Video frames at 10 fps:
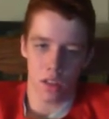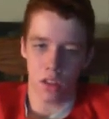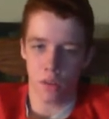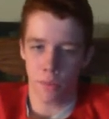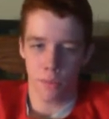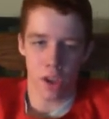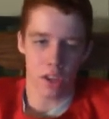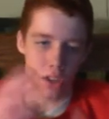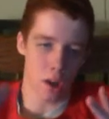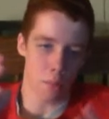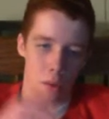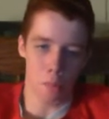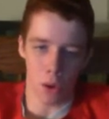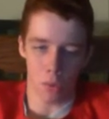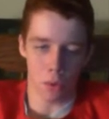your face up on
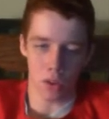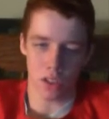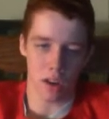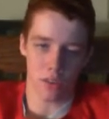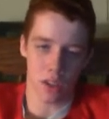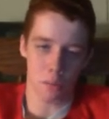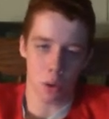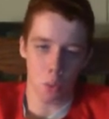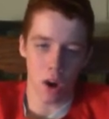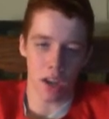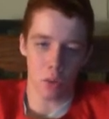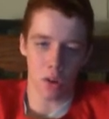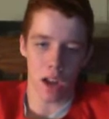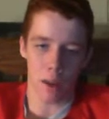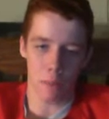billboards and everything, but winning
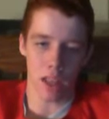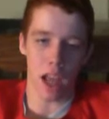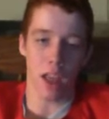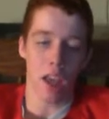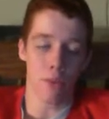would not be that.